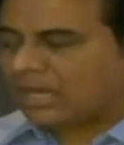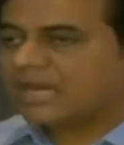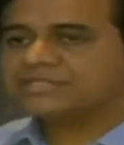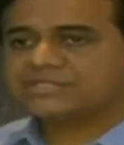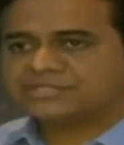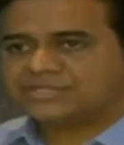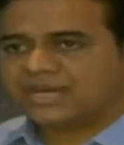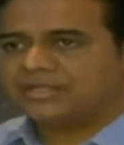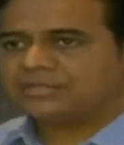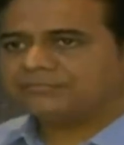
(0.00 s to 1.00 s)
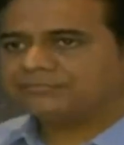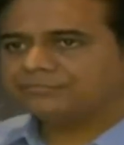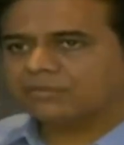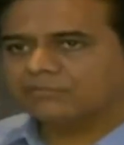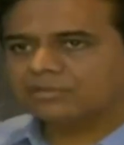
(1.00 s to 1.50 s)
As a state
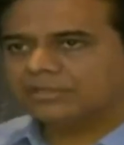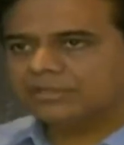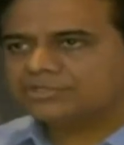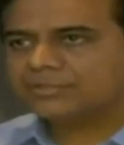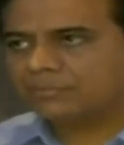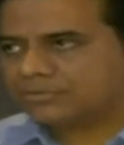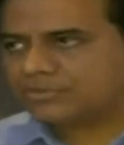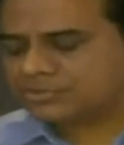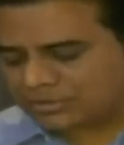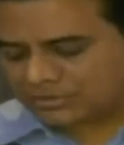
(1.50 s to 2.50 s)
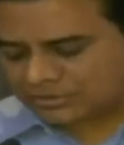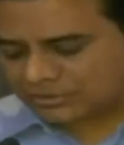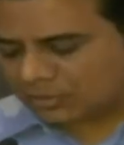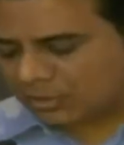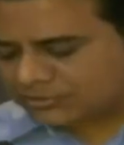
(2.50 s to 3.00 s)
with leadership position in
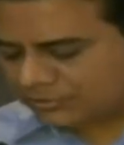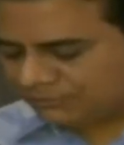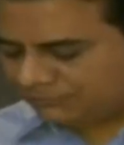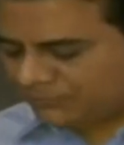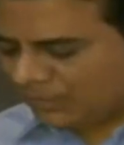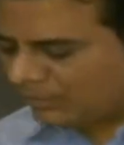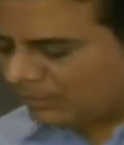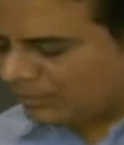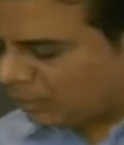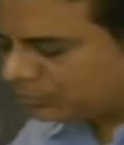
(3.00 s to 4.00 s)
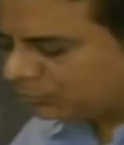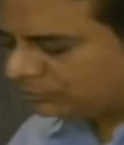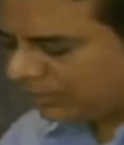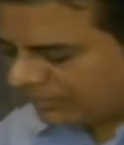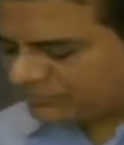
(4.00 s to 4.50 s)
technology and
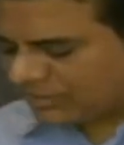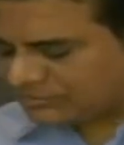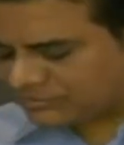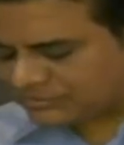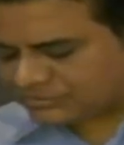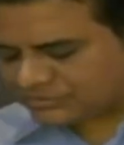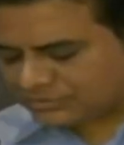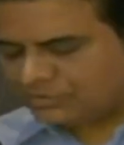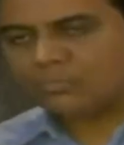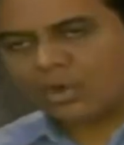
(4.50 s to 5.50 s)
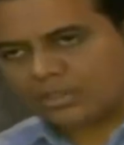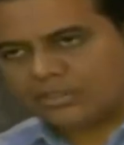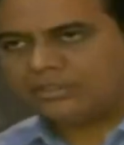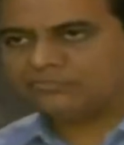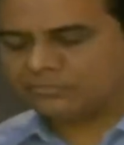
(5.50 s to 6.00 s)
also life sciences,
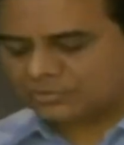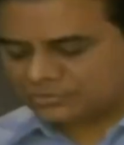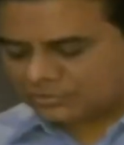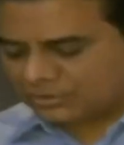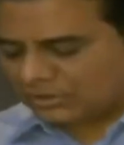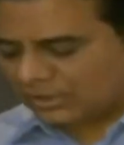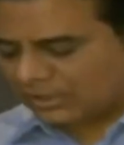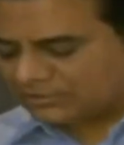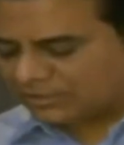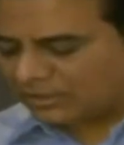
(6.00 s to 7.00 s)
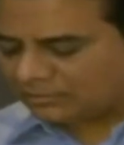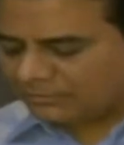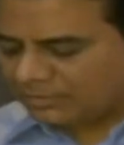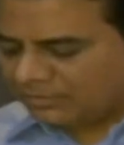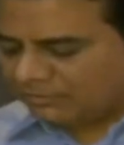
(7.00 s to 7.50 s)
broadly, of course, healthcare,
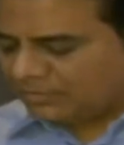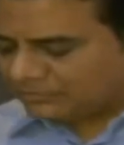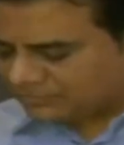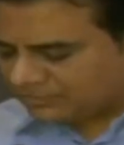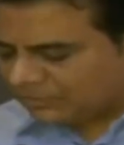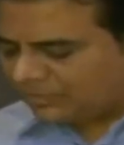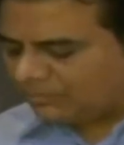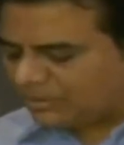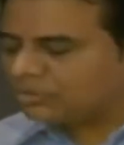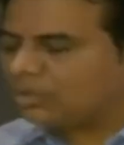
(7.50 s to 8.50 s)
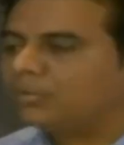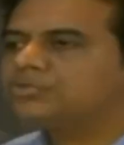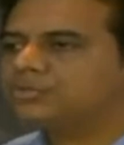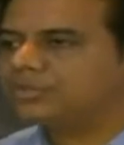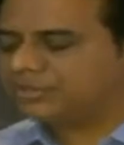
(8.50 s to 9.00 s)
we are thrilled about the
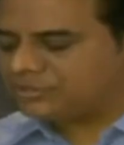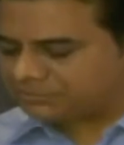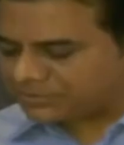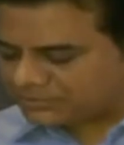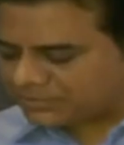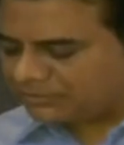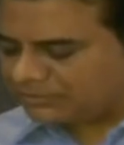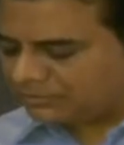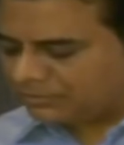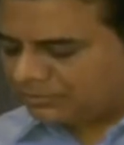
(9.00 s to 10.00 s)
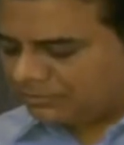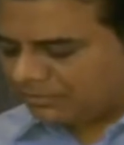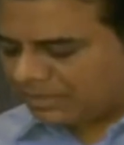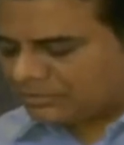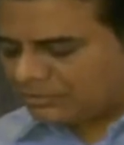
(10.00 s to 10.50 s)
opportunities presented
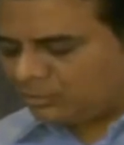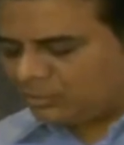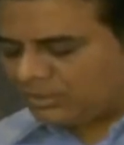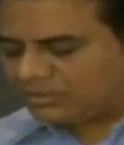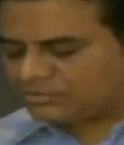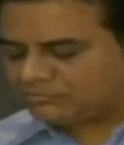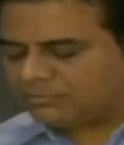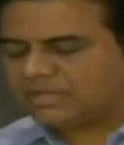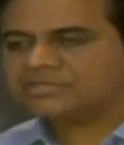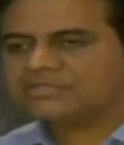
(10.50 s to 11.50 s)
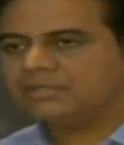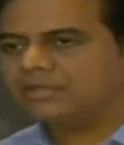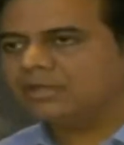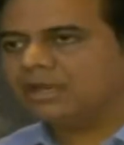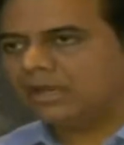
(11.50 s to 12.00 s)
by the new areas of
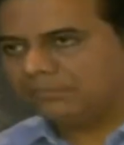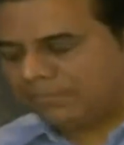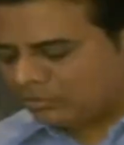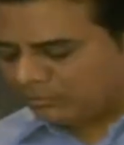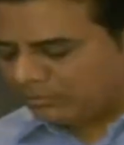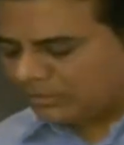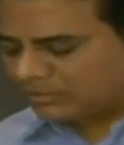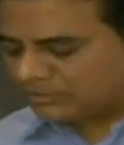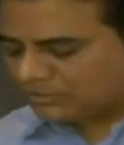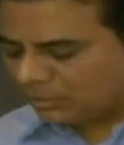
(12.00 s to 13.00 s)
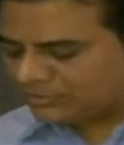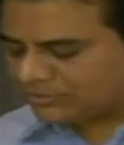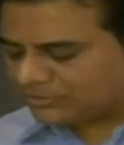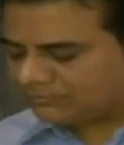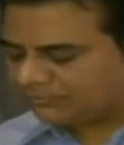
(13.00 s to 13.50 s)
medicine and biomedical
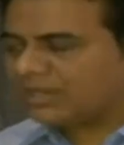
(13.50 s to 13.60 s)
technologies.